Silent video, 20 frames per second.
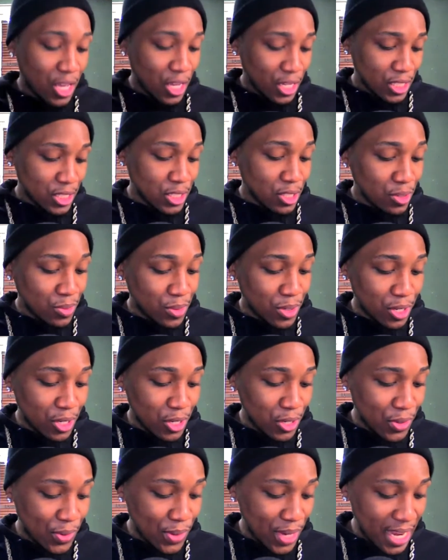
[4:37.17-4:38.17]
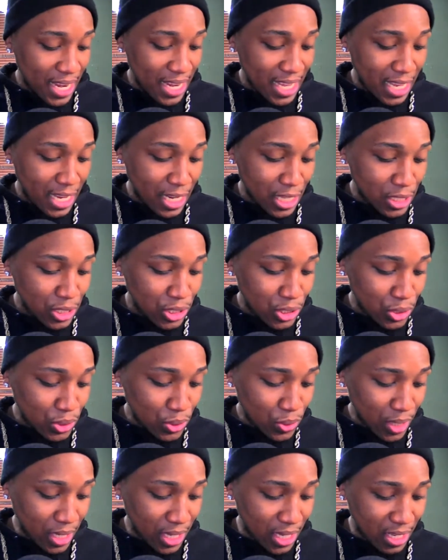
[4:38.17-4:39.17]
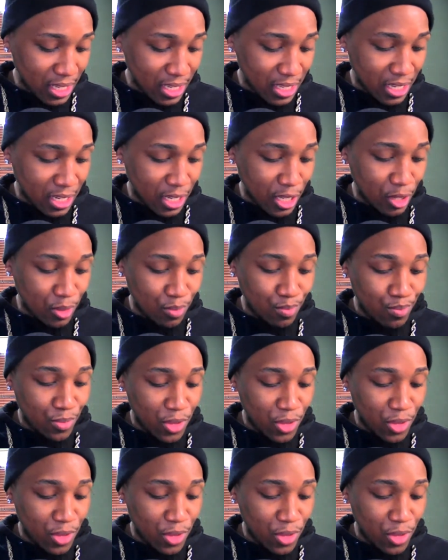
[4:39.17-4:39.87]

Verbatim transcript: So we're gonna go ahead and get into it, honey.